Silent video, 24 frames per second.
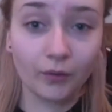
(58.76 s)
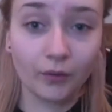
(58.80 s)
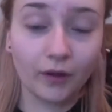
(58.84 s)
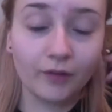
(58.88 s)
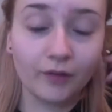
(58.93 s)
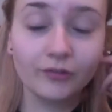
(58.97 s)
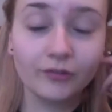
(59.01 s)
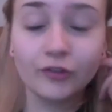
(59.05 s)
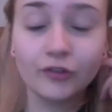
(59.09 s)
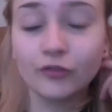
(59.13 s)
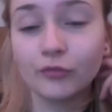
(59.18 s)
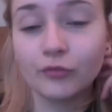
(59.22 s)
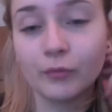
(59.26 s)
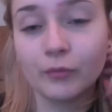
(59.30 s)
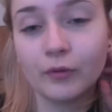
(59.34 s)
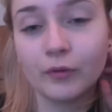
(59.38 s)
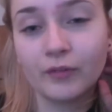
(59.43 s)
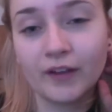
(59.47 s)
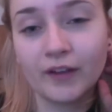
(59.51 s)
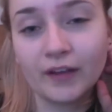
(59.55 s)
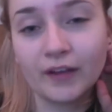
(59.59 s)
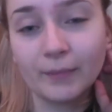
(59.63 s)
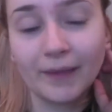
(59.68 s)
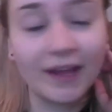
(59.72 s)
I just removed
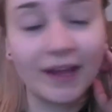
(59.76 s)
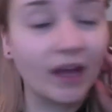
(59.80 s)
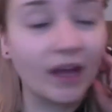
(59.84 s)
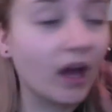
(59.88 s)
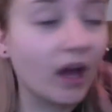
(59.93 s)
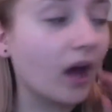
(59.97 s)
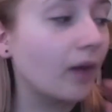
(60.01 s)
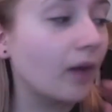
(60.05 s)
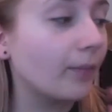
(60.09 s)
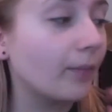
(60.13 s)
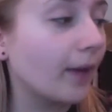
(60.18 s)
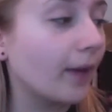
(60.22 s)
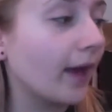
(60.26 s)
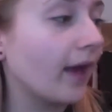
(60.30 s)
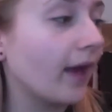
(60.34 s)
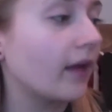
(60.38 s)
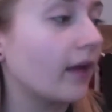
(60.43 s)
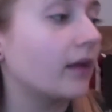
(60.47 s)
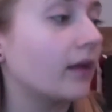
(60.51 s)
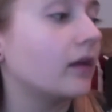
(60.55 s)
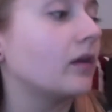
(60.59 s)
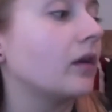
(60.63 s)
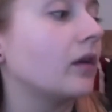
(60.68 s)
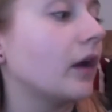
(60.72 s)
any makeup,
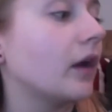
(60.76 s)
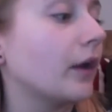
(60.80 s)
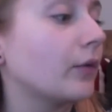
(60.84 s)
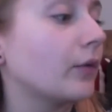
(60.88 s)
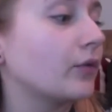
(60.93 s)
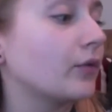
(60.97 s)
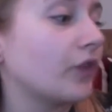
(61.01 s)
and I also